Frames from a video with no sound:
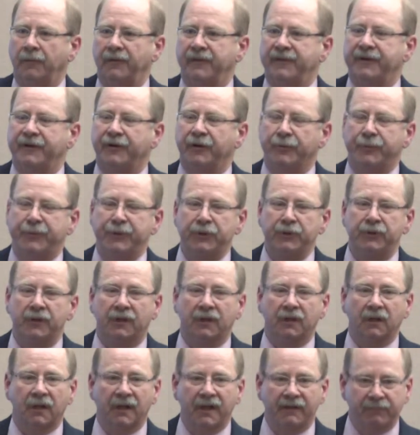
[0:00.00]

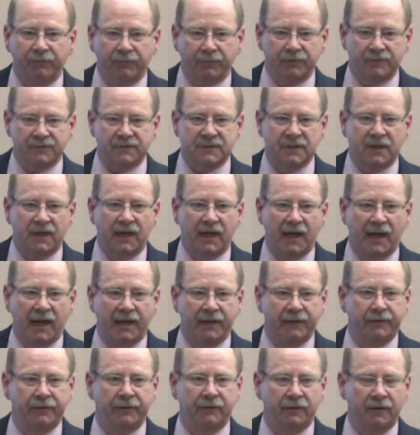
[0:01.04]
therapeutic levels
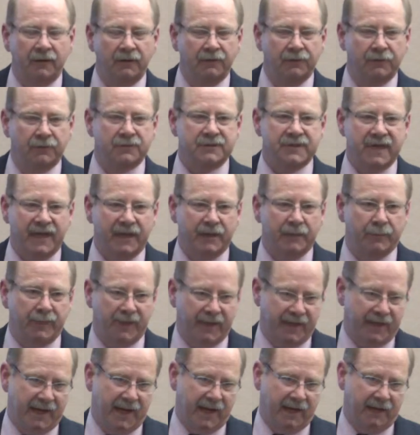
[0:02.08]
on those
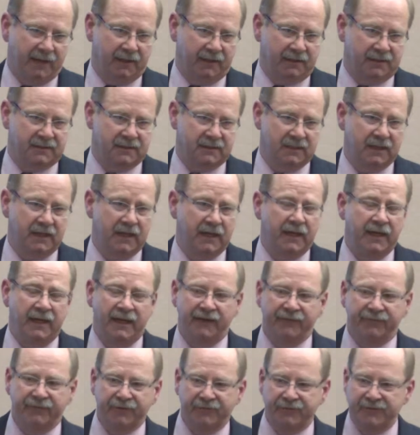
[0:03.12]
antibiotics?
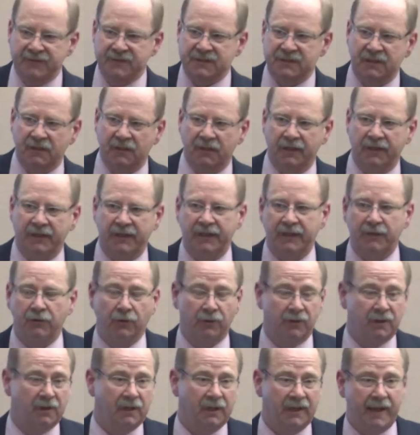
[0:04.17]
If the facility
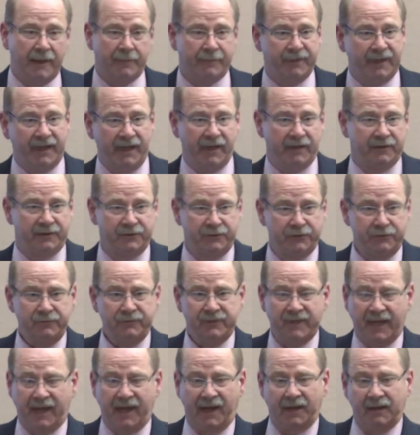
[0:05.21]
or the lab can't do
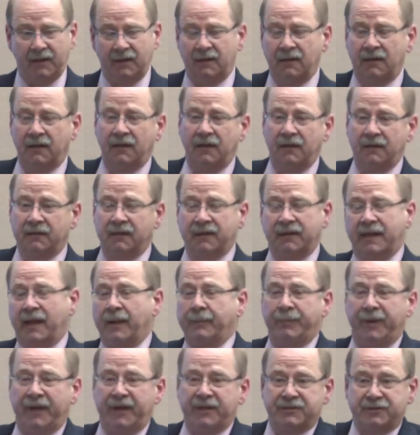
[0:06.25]
that, then
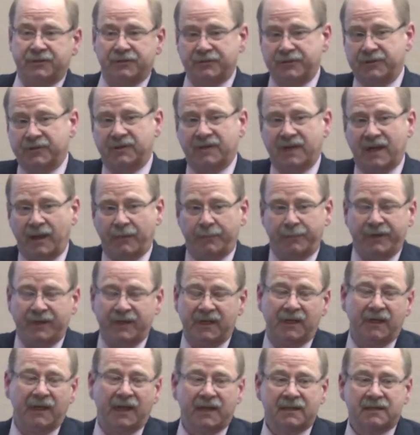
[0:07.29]
that patient should not
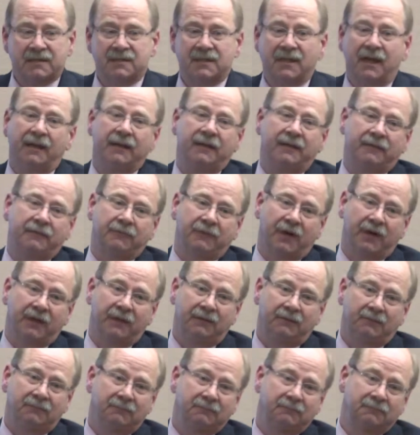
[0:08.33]
be in that setting,
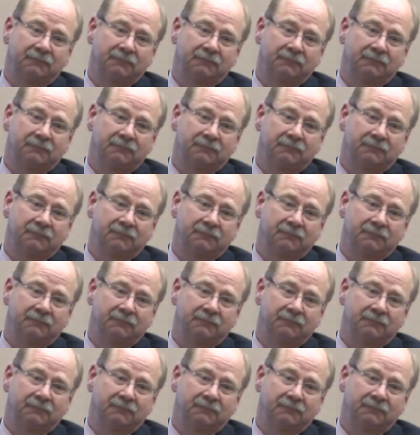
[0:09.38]
right?